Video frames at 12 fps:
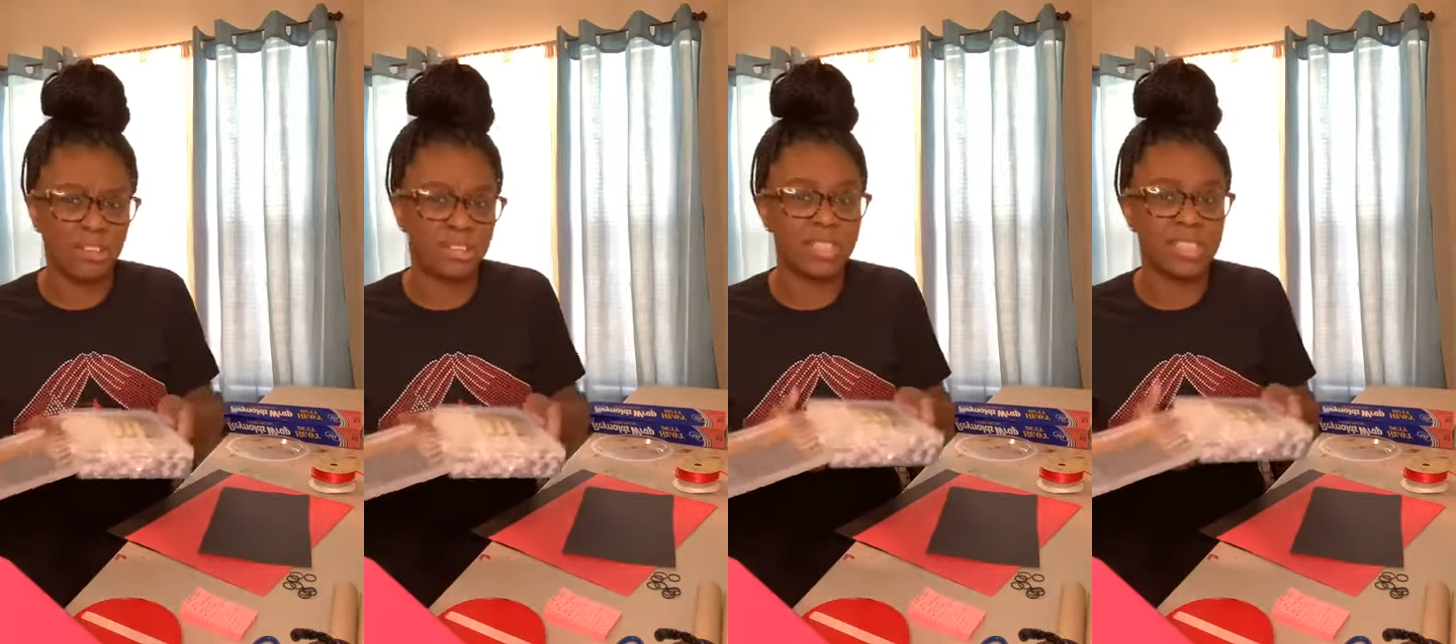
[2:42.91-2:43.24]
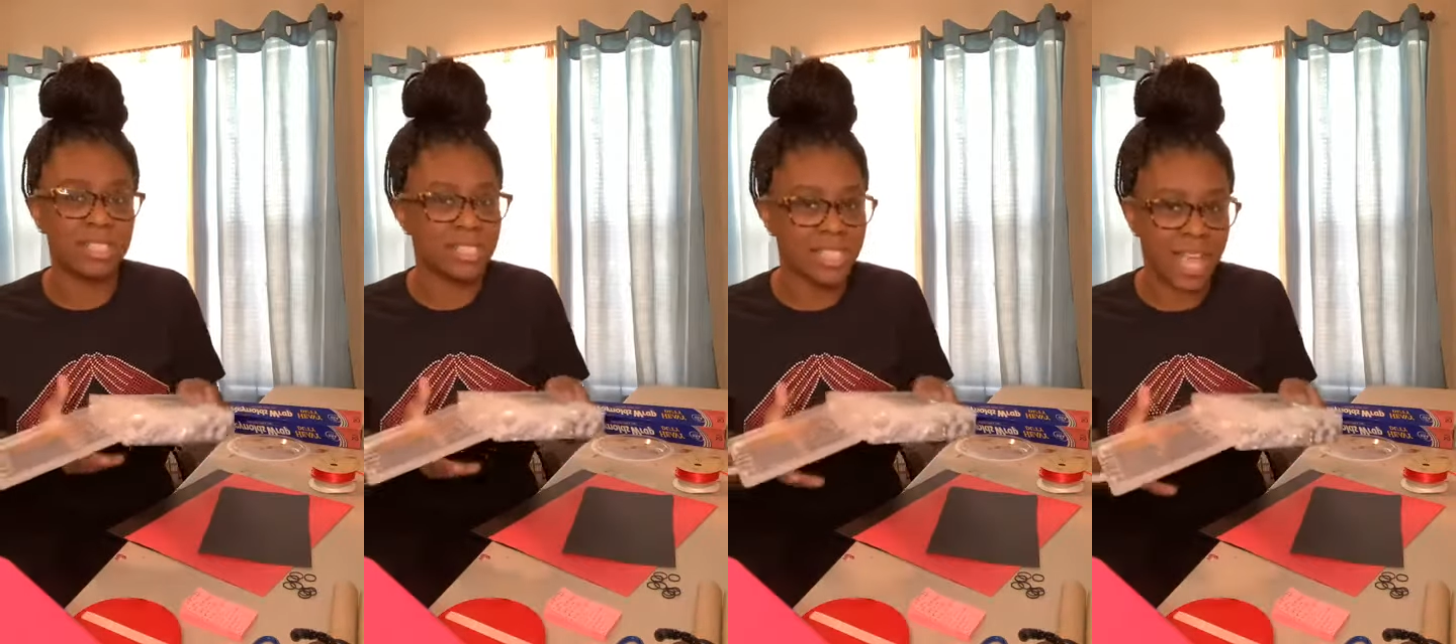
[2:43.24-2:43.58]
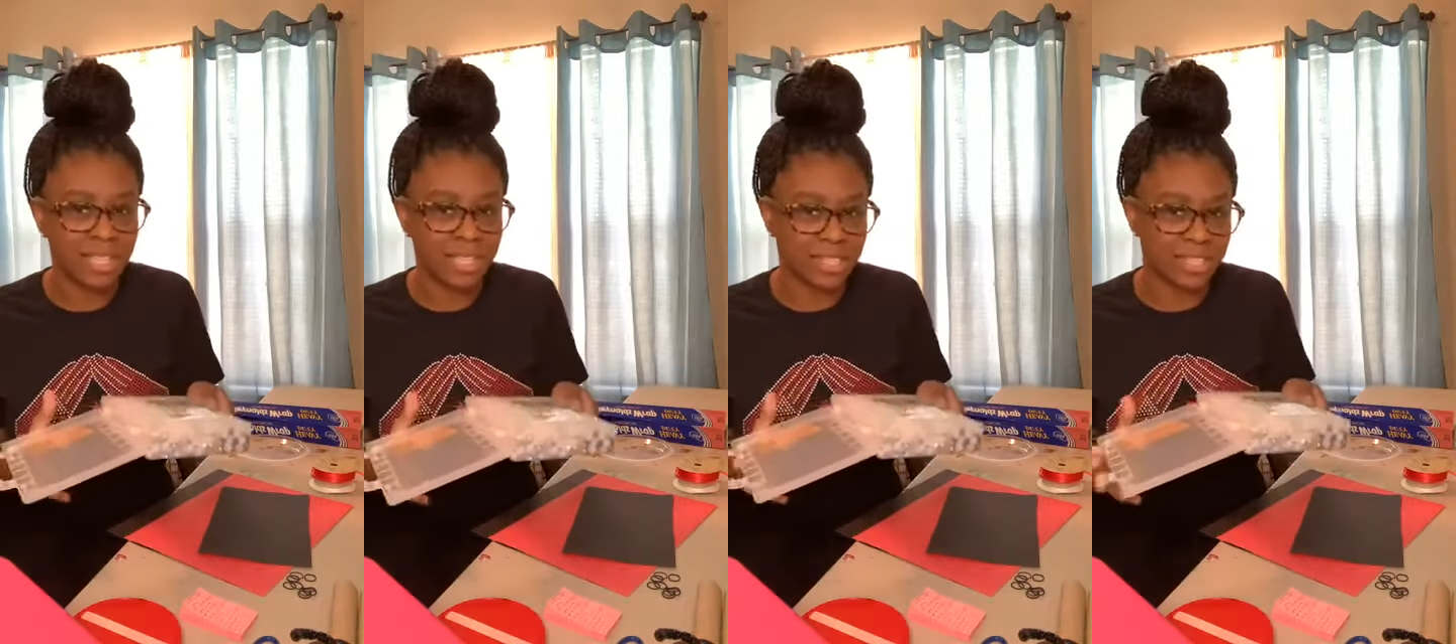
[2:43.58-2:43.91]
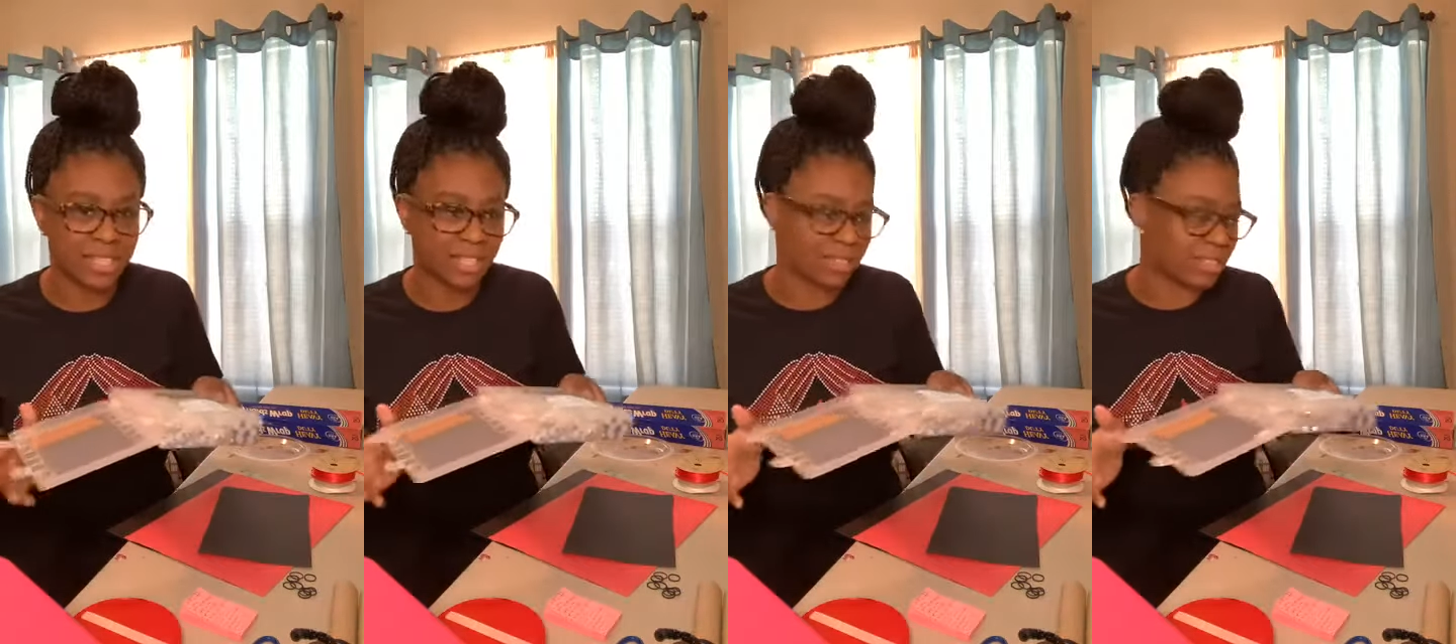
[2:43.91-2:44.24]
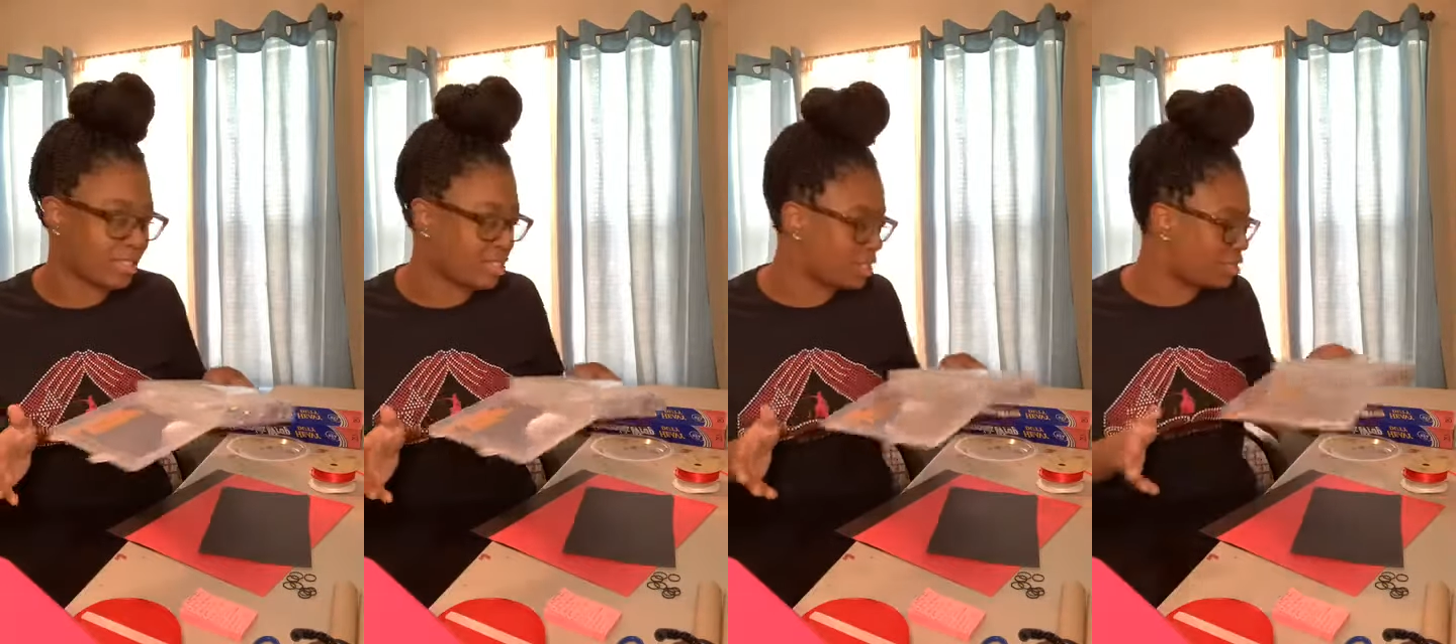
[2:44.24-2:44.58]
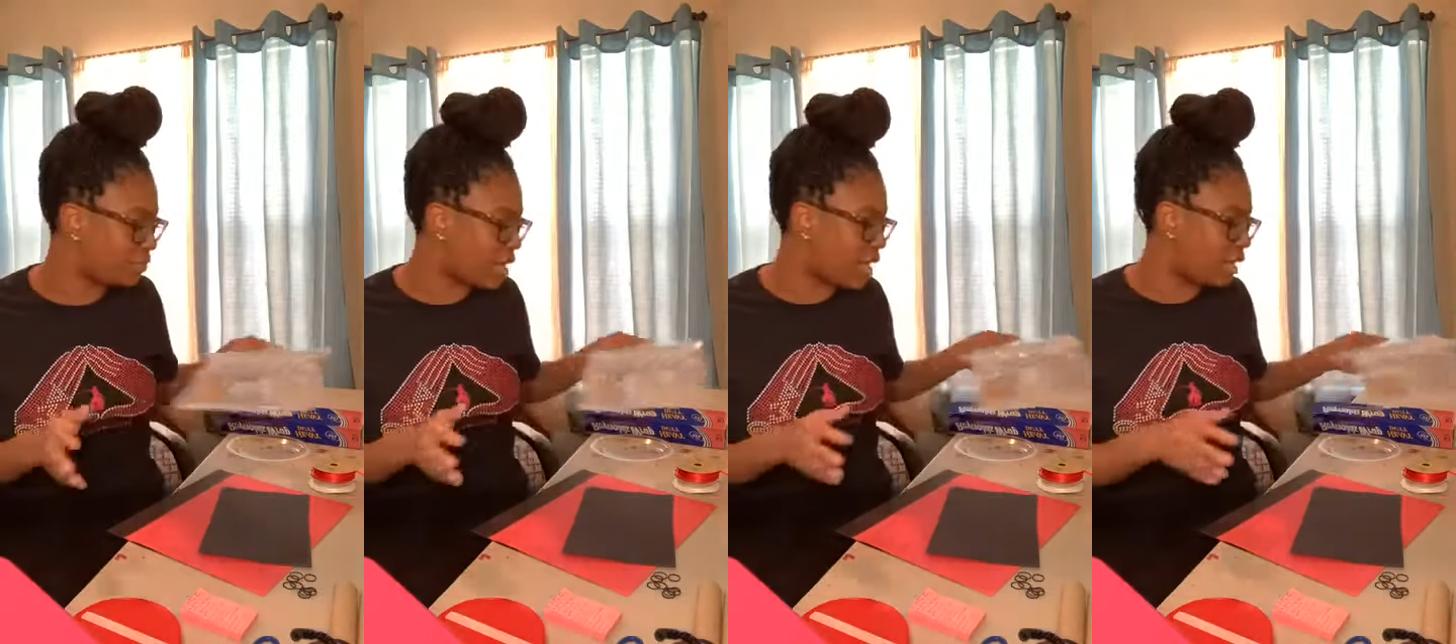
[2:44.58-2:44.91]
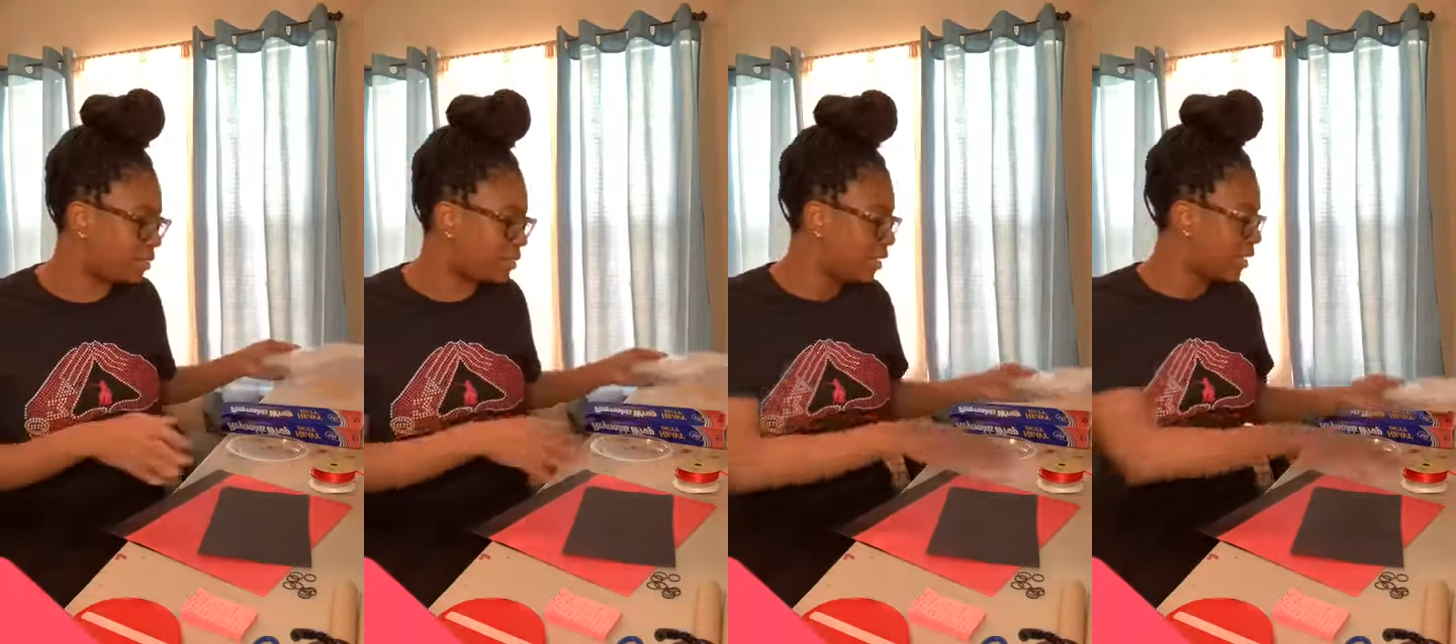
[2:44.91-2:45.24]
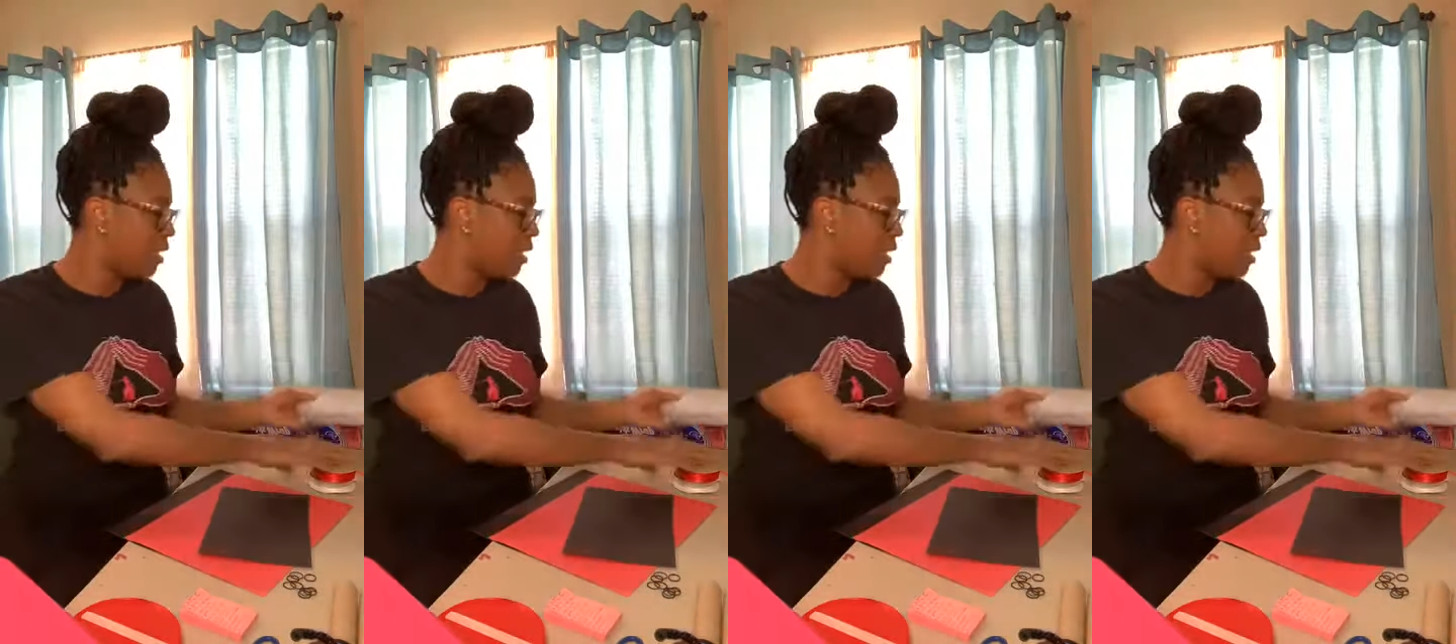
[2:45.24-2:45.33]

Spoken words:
This is not necessary. This is just Javon